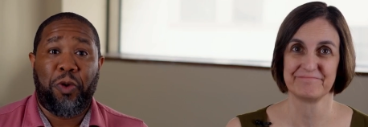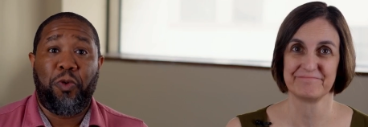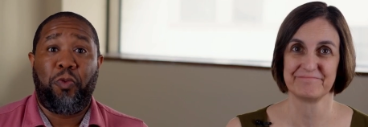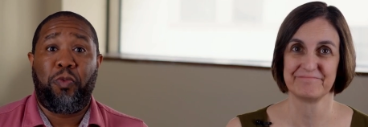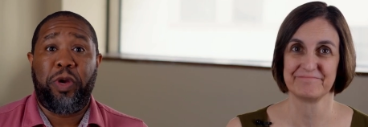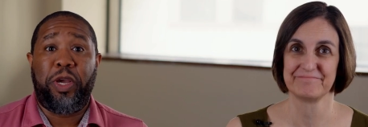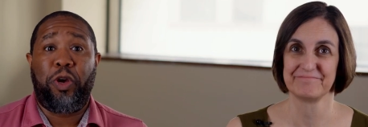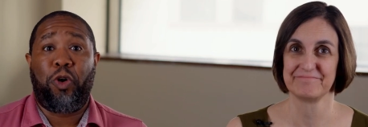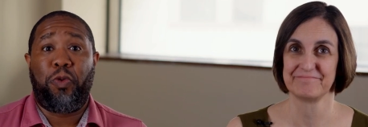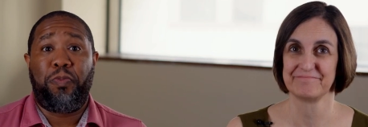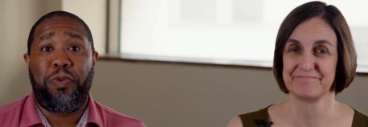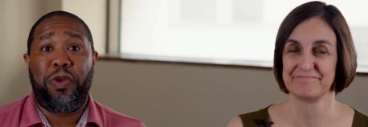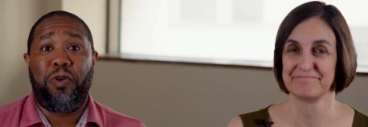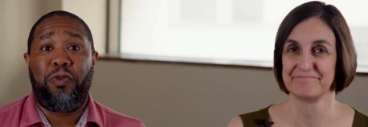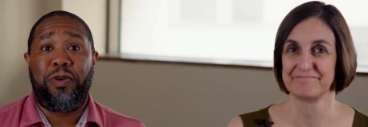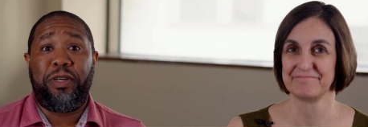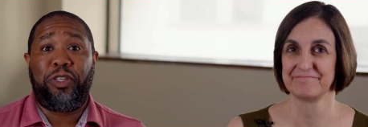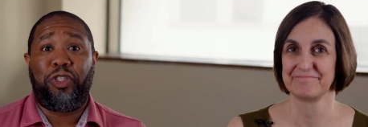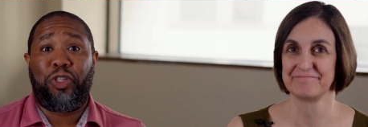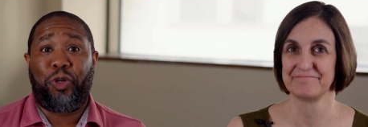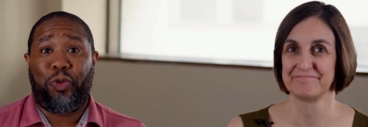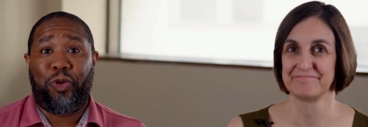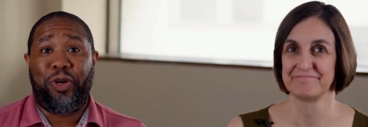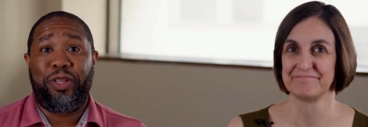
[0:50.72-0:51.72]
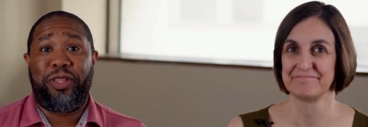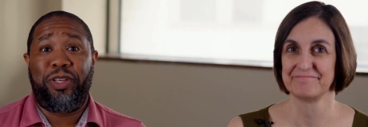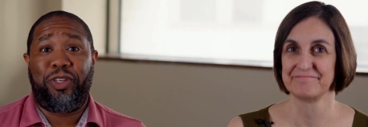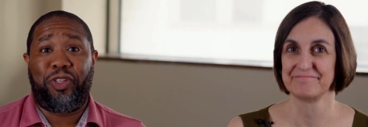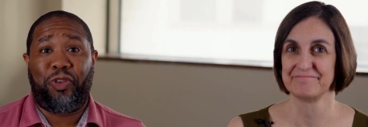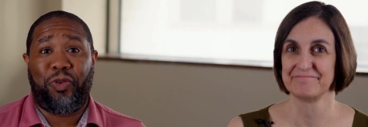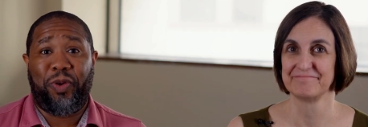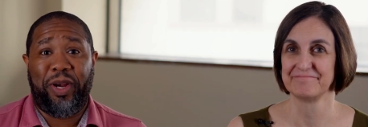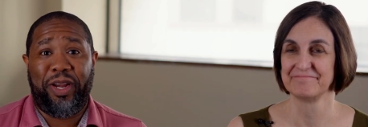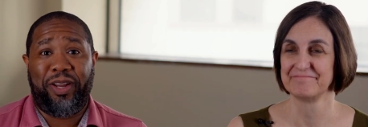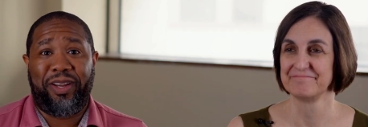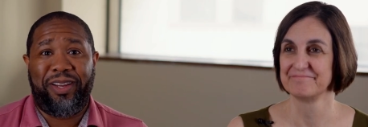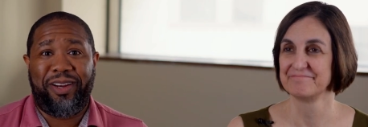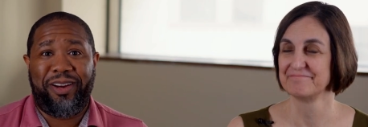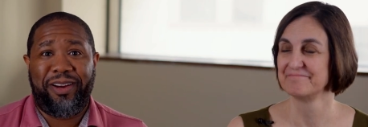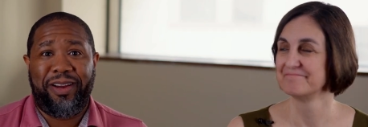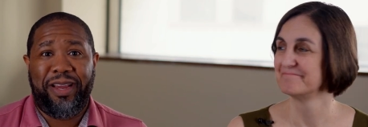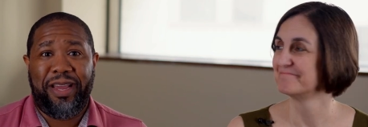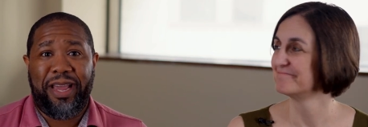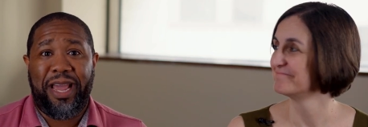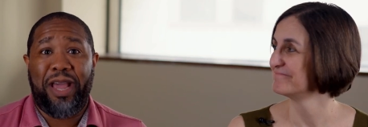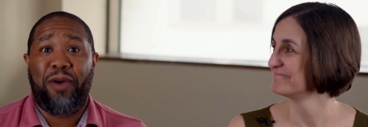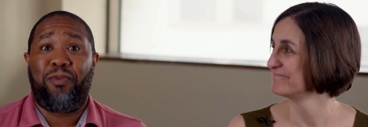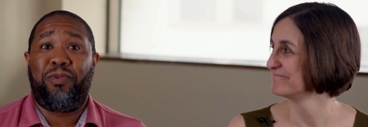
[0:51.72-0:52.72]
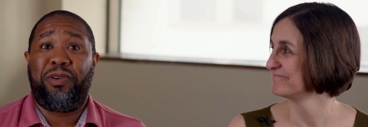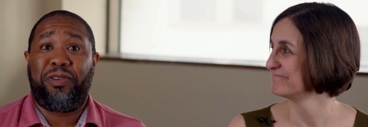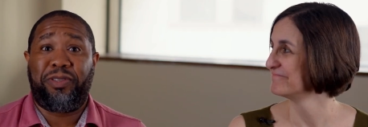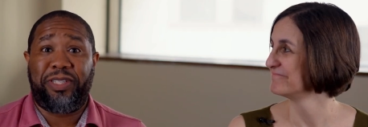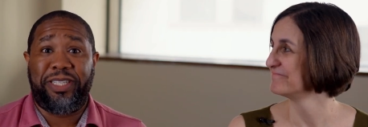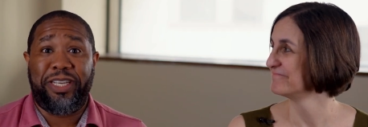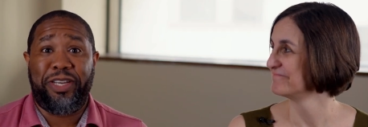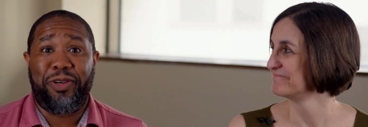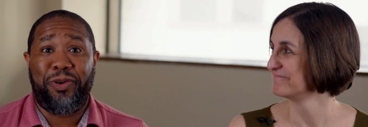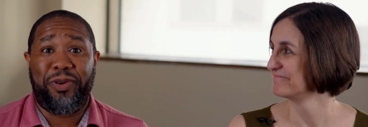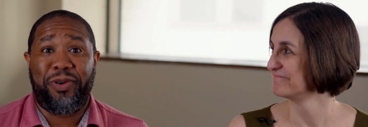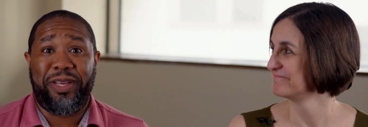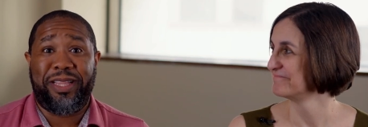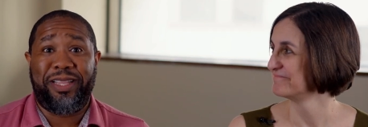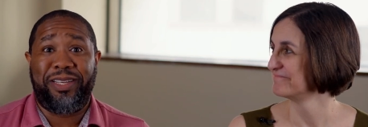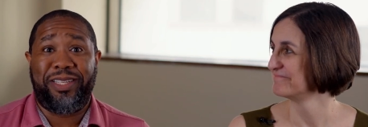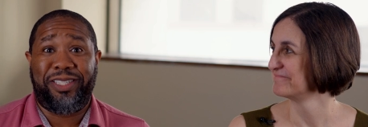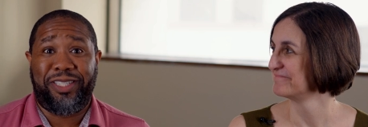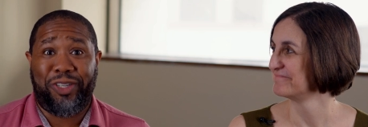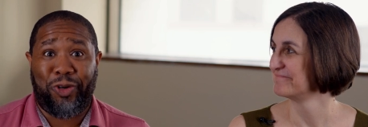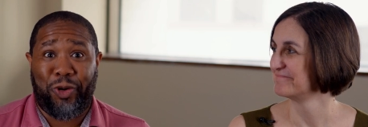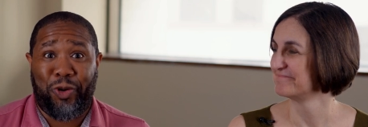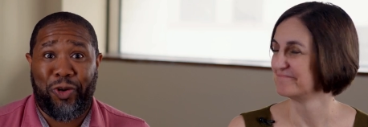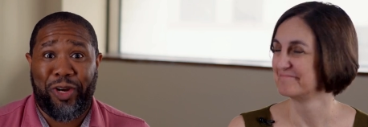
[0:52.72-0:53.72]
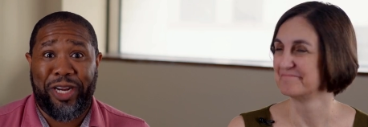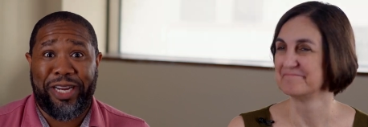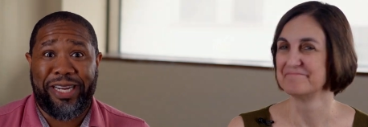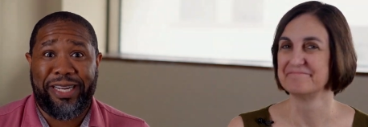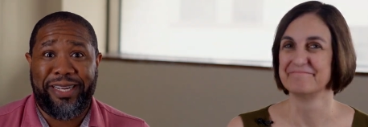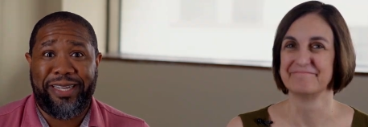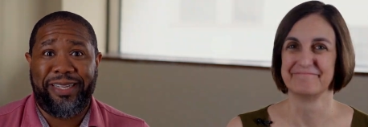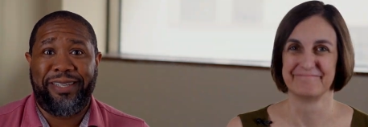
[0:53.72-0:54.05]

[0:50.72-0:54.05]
Speaker 1: We hope you enjoy the trailer, and we'll see you at the showing.